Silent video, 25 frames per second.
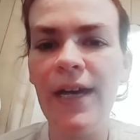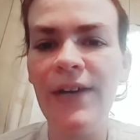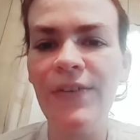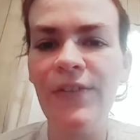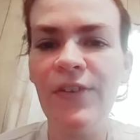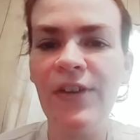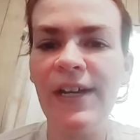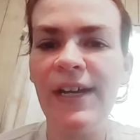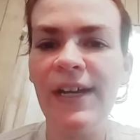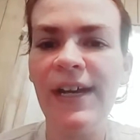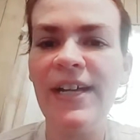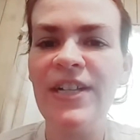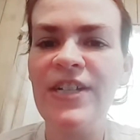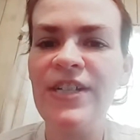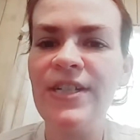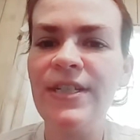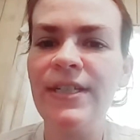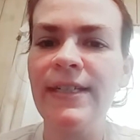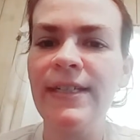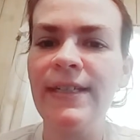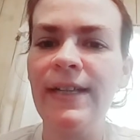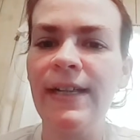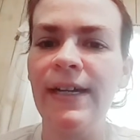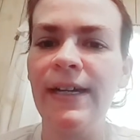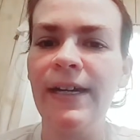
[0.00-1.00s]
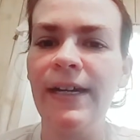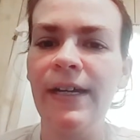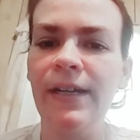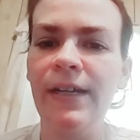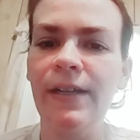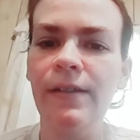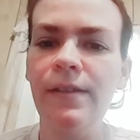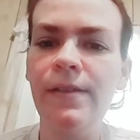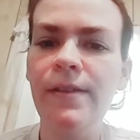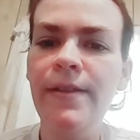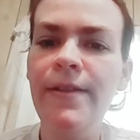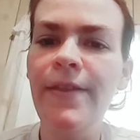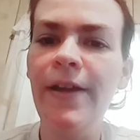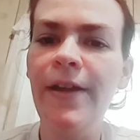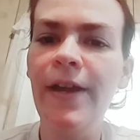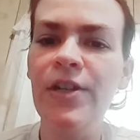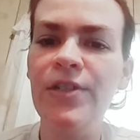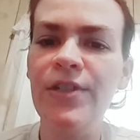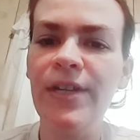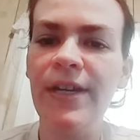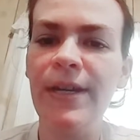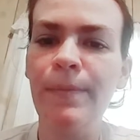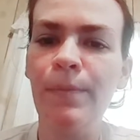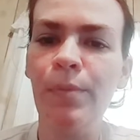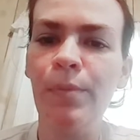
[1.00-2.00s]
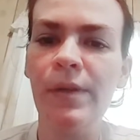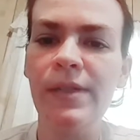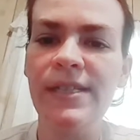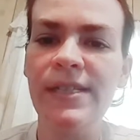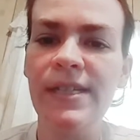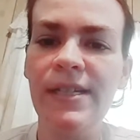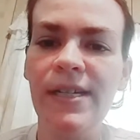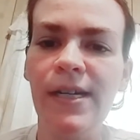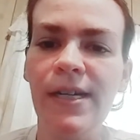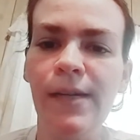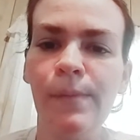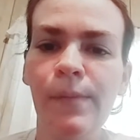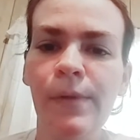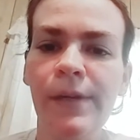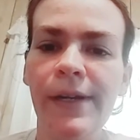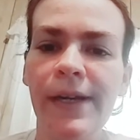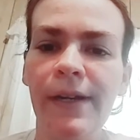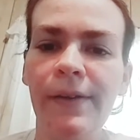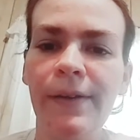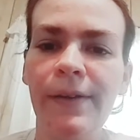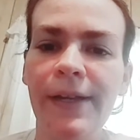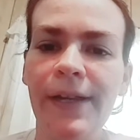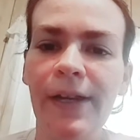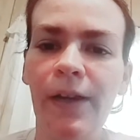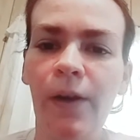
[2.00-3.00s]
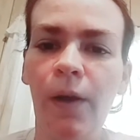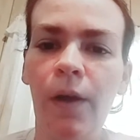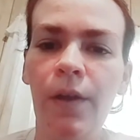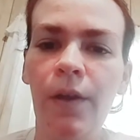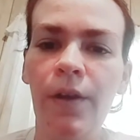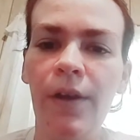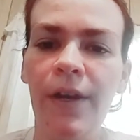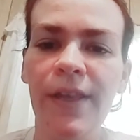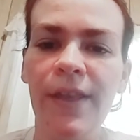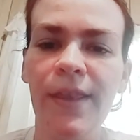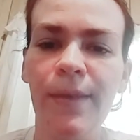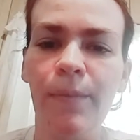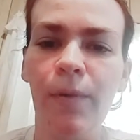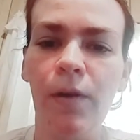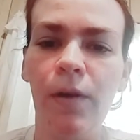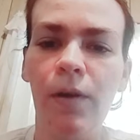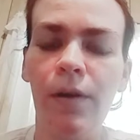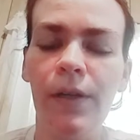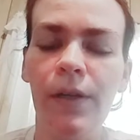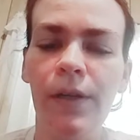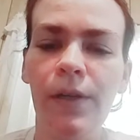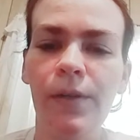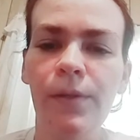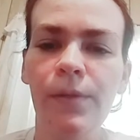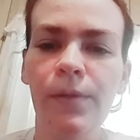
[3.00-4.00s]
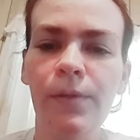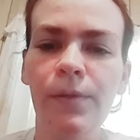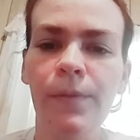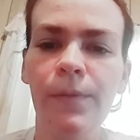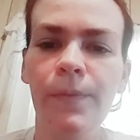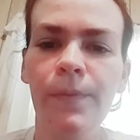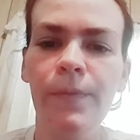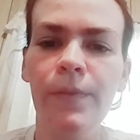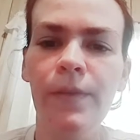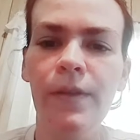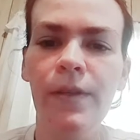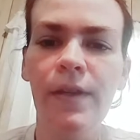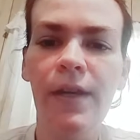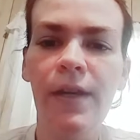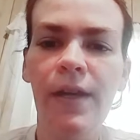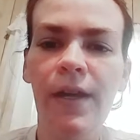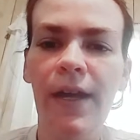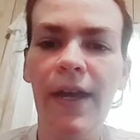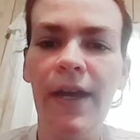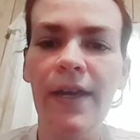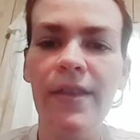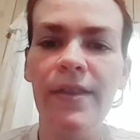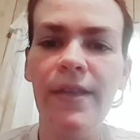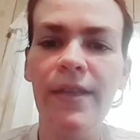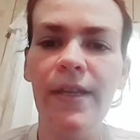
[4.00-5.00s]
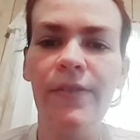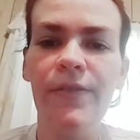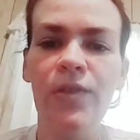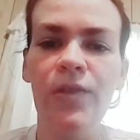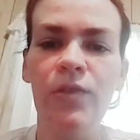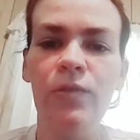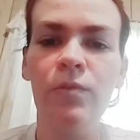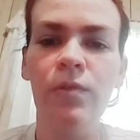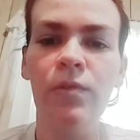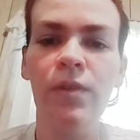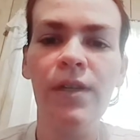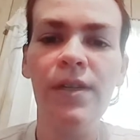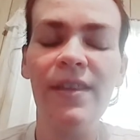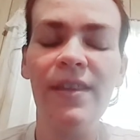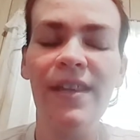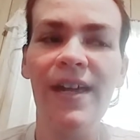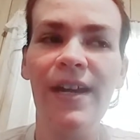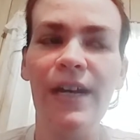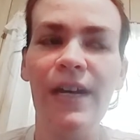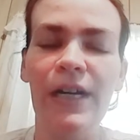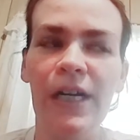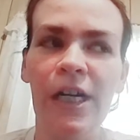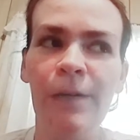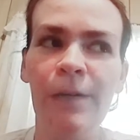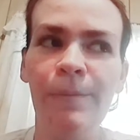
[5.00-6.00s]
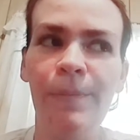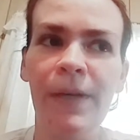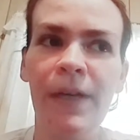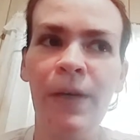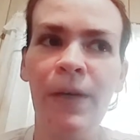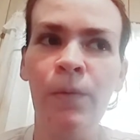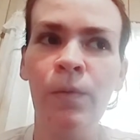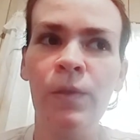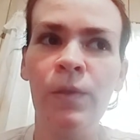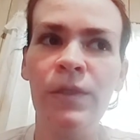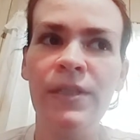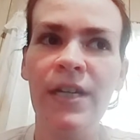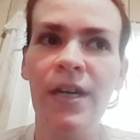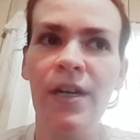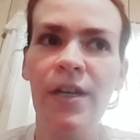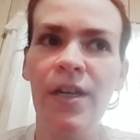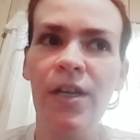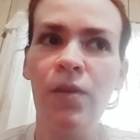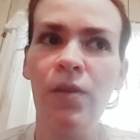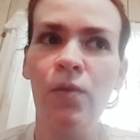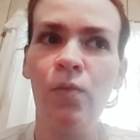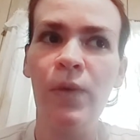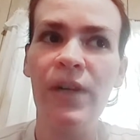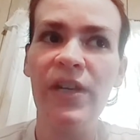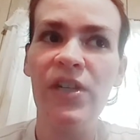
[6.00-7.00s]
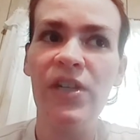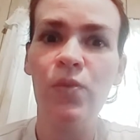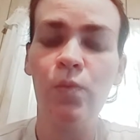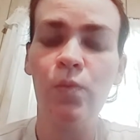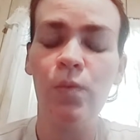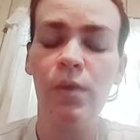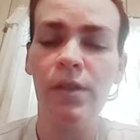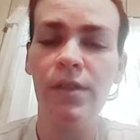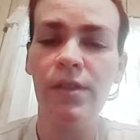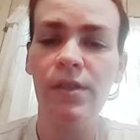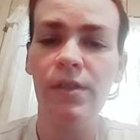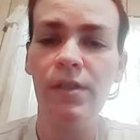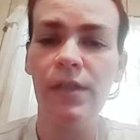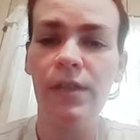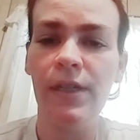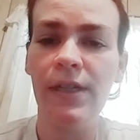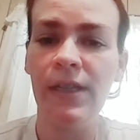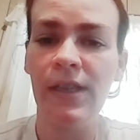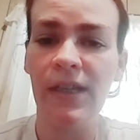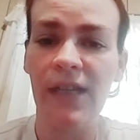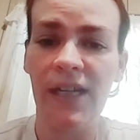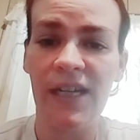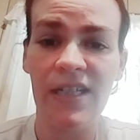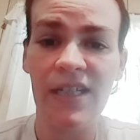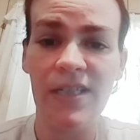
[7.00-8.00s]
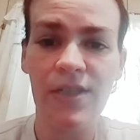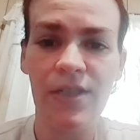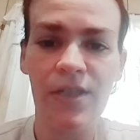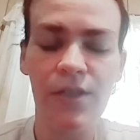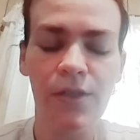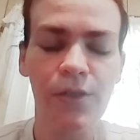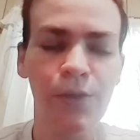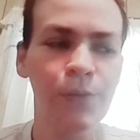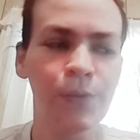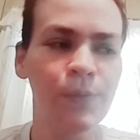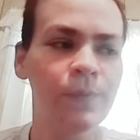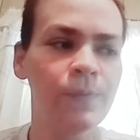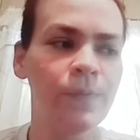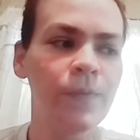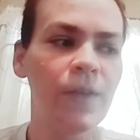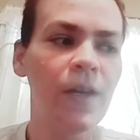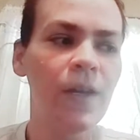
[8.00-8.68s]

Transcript: If you catch it in the light, there's an imprinted number down here underneath the barcode. And if you look that up, it will tell you which one it leads to.